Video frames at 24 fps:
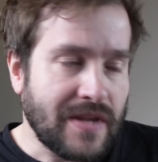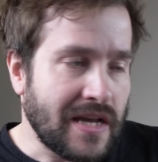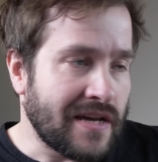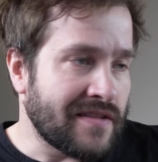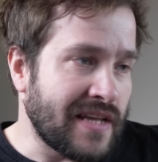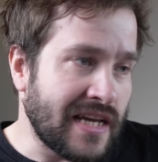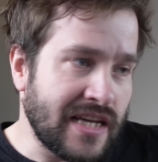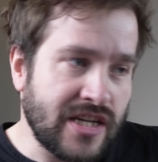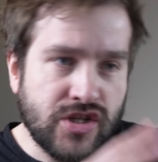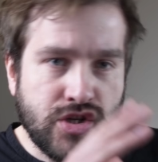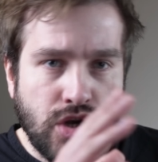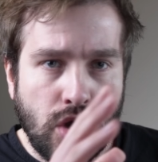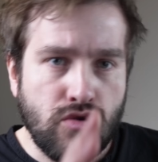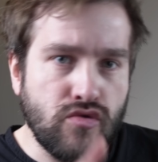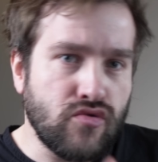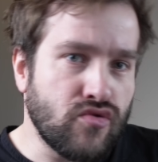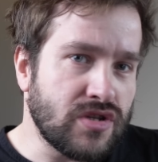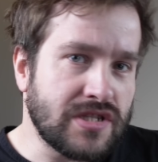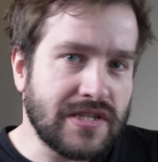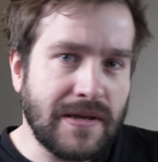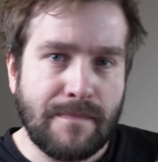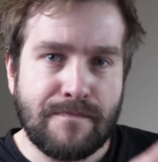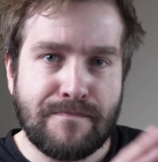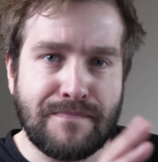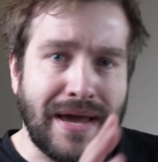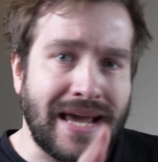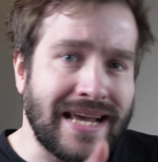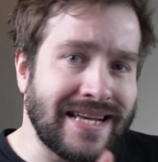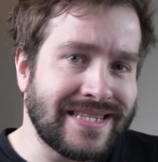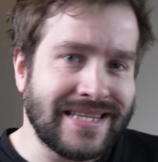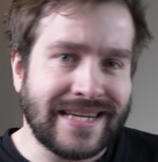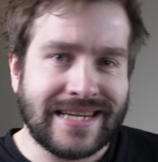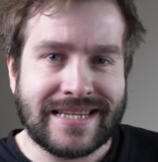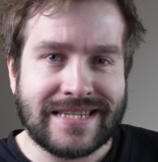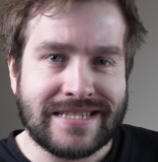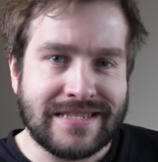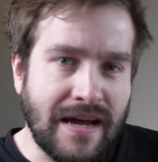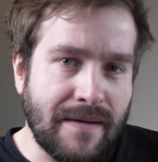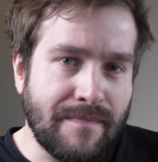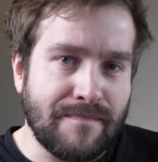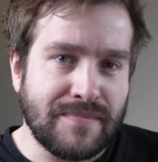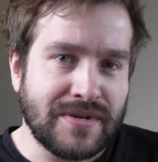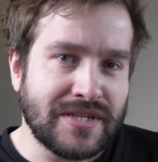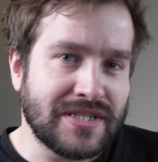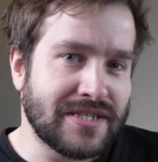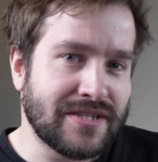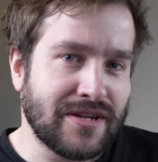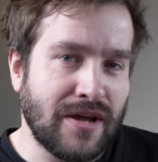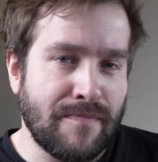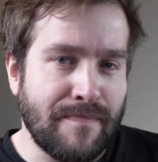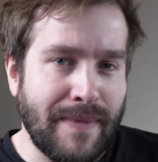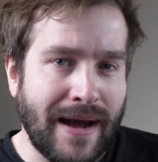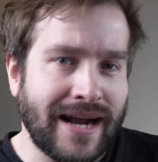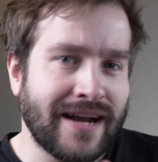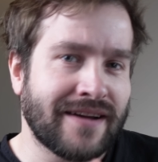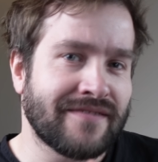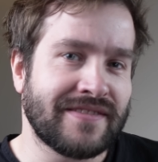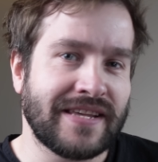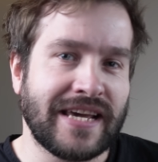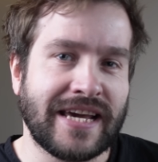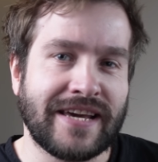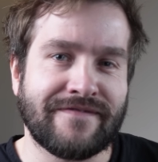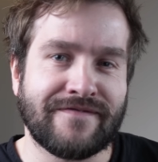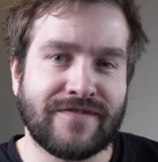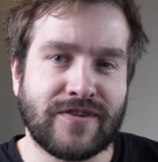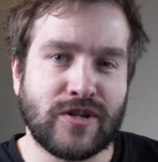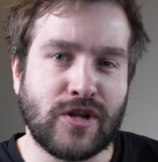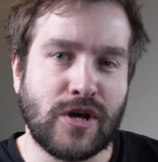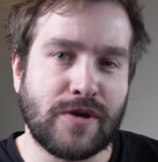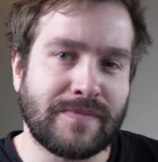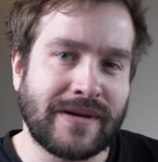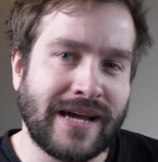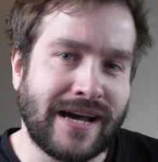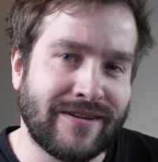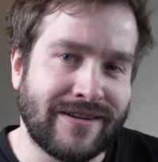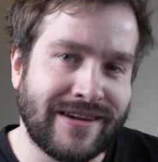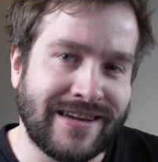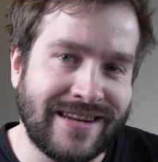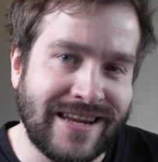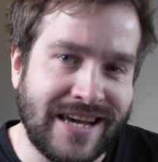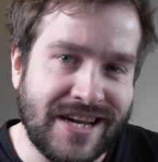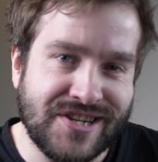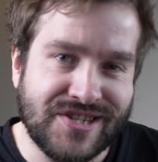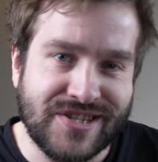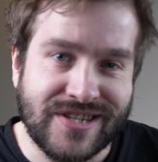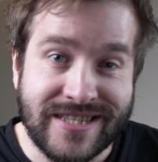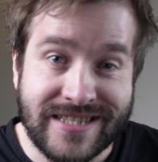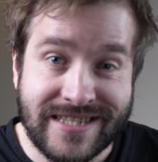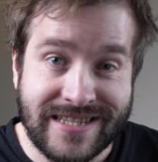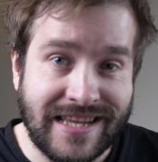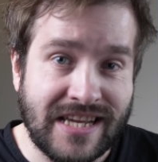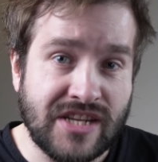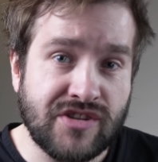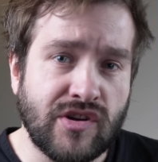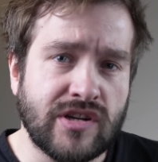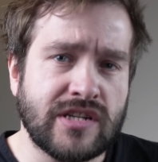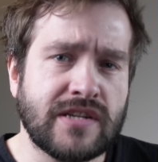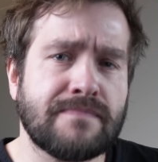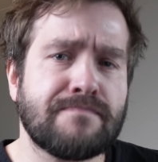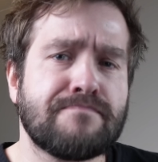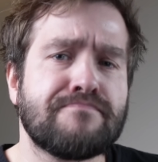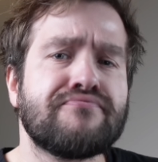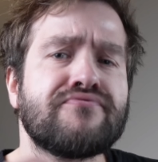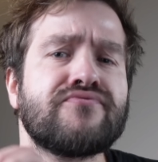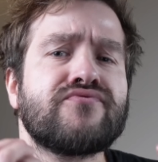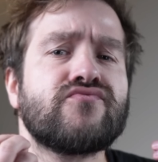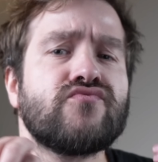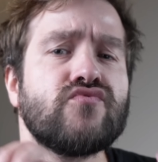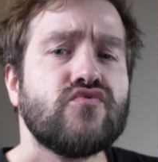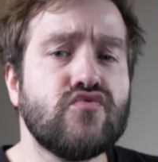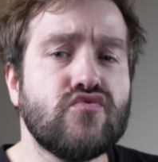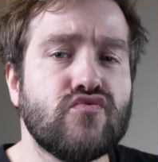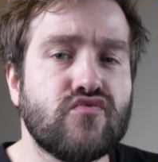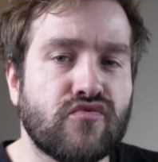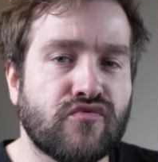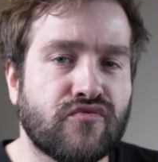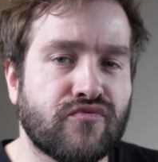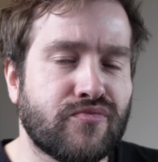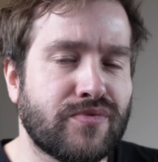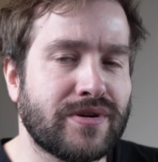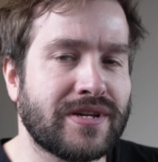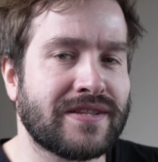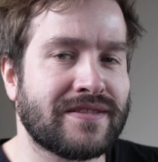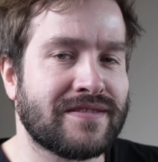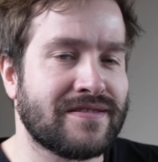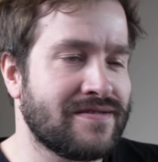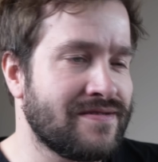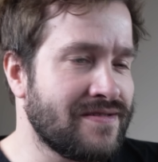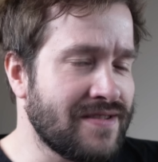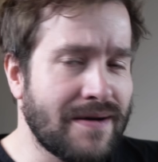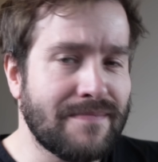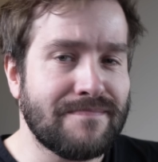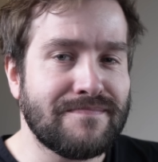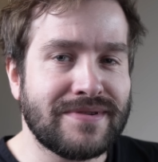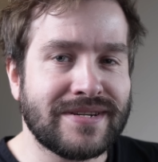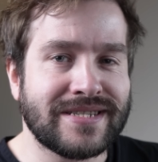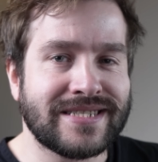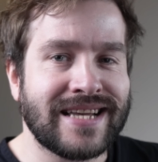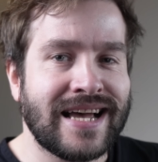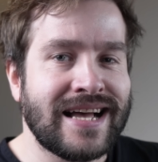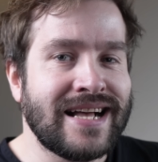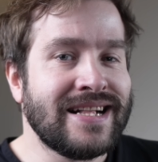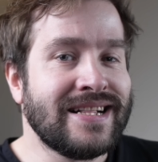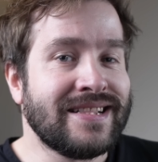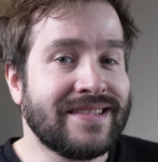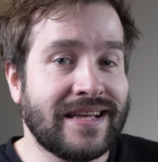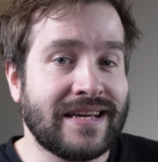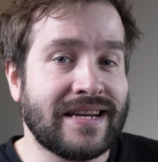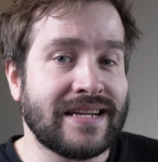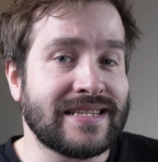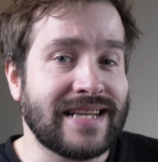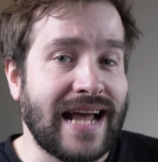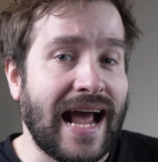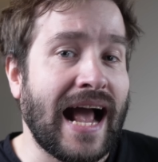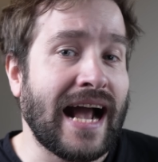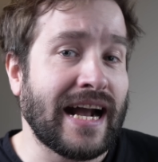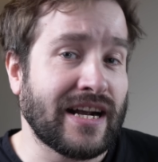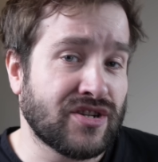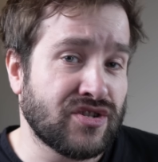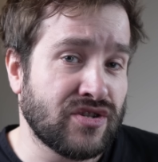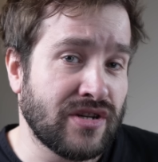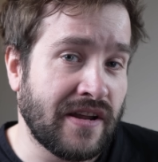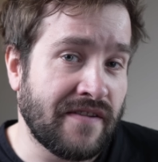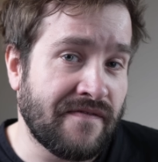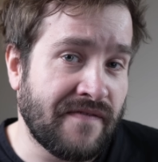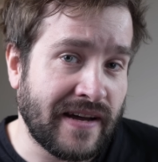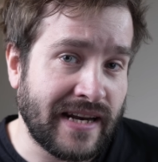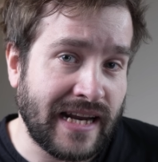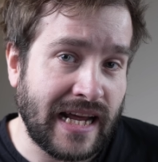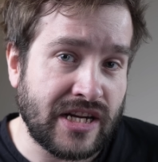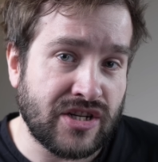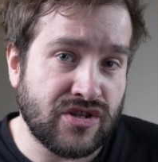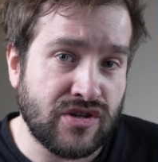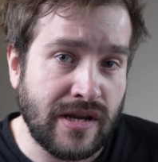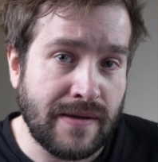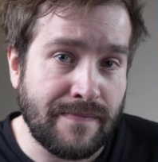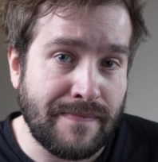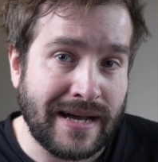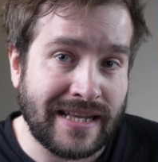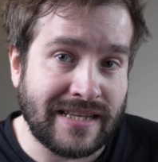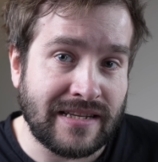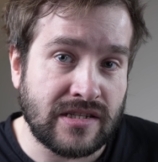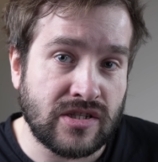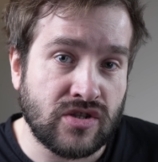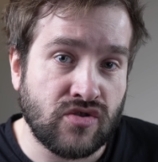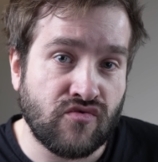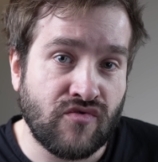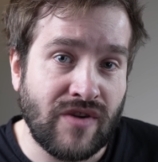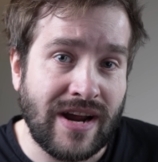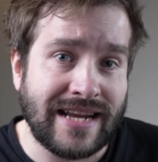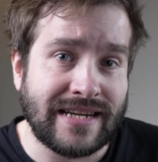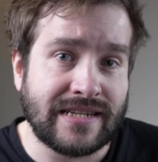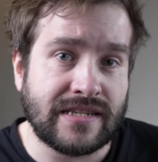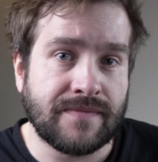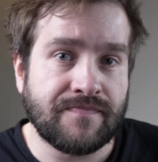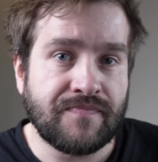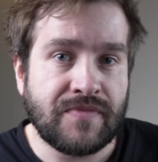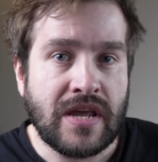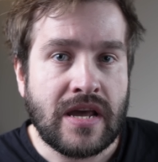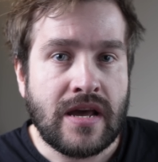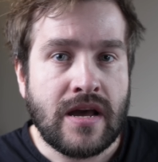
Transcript: they show you some basic numbers, you know, back of the envelope calculations, and they try to prove with numbers that it's actually financially better to rent.